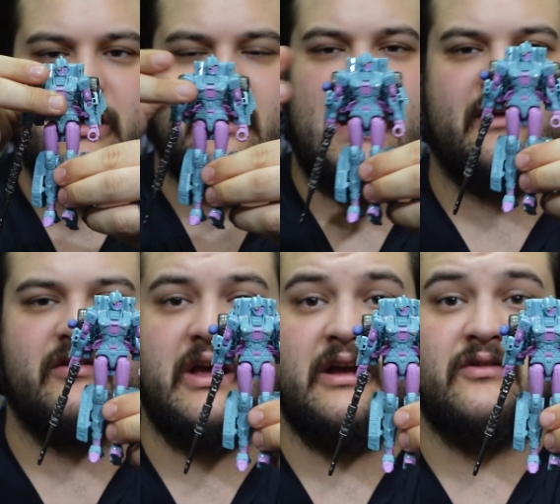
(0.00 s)

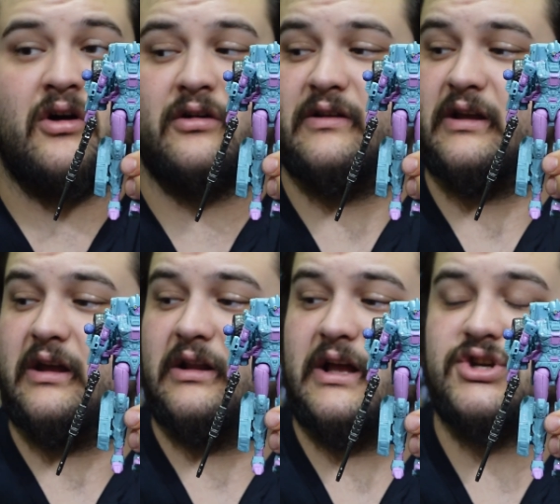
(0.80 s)
Kaskade's
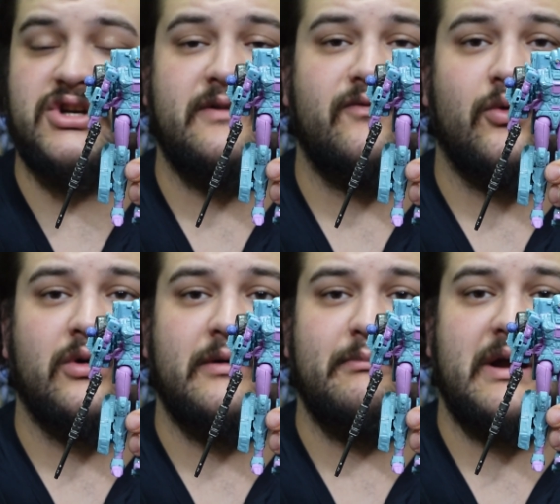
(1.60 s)
articulation. For
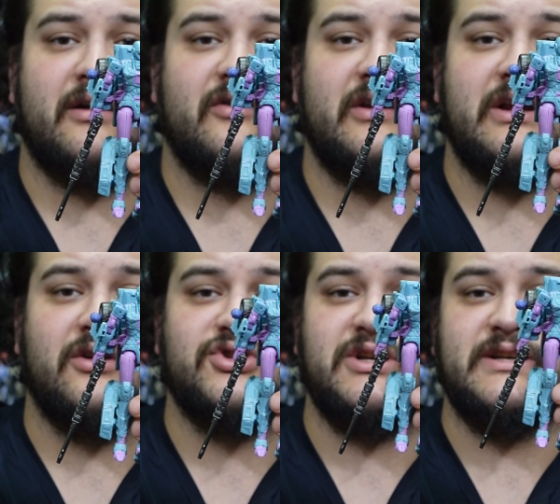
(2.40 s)
comparison,
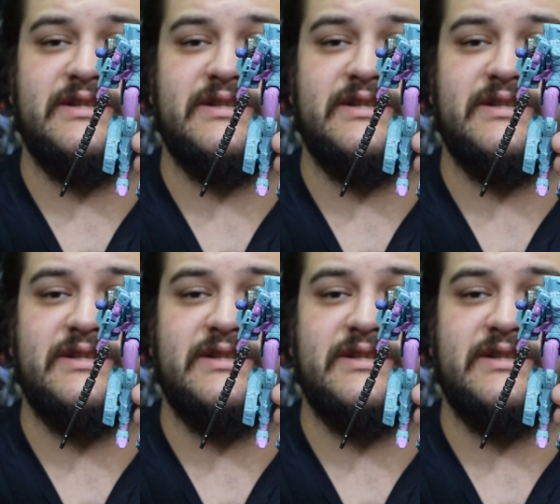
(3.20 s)
here she